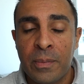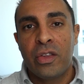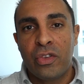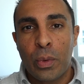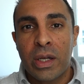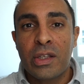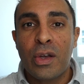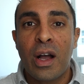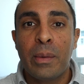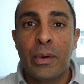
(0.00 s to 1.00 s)
So we're going to
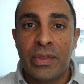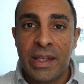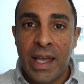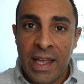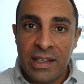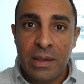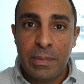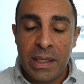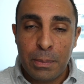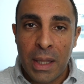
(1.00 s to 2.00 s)
talk about the
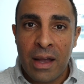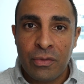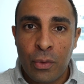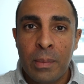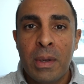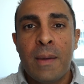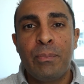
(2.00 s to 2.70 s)
NDP platform.